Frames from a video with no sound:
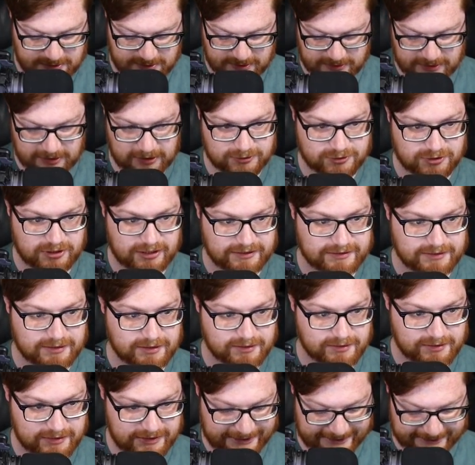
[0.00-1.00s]
I'll try it
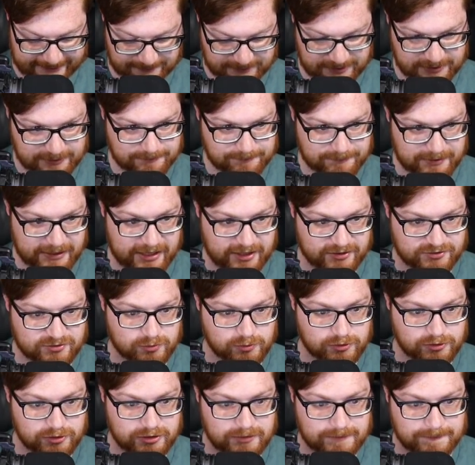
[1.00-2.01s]
again, admin,
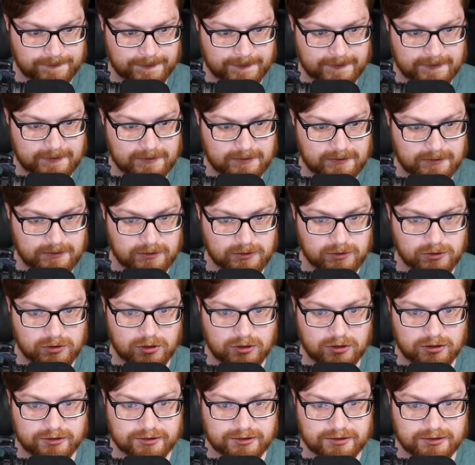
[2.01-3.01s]
password,
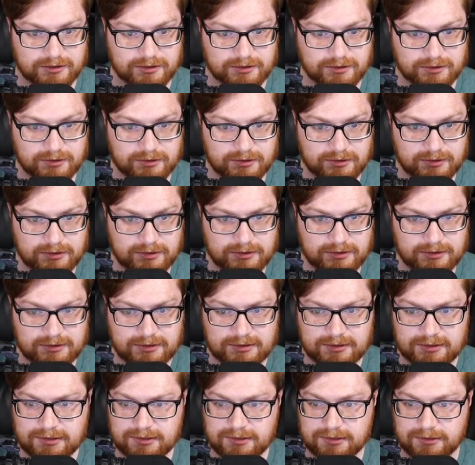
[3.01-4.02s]
log in.
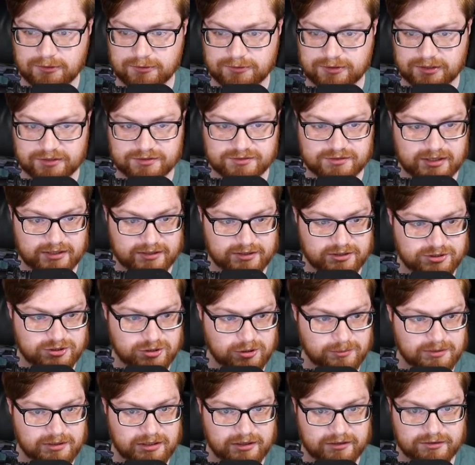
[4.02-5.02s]
And okay, it's not going to show
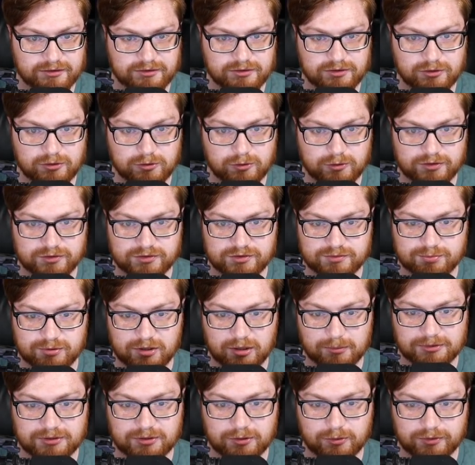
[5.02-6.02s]
me anything new because it's
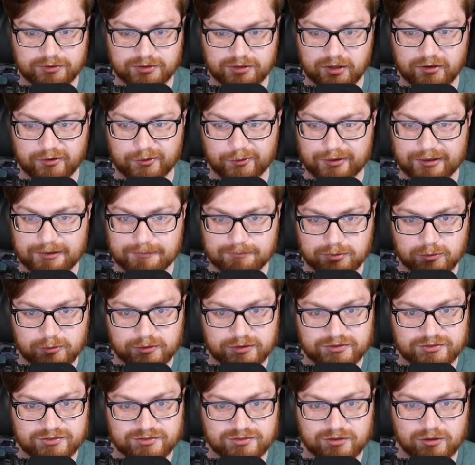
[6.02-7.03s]
probably going to other
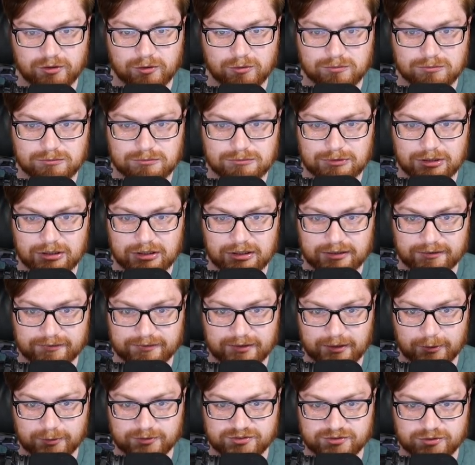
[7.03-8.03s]
endpoints. So uh,
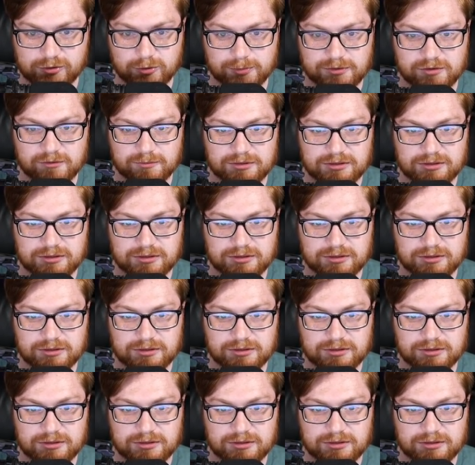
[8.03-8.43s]
that was stupid of me.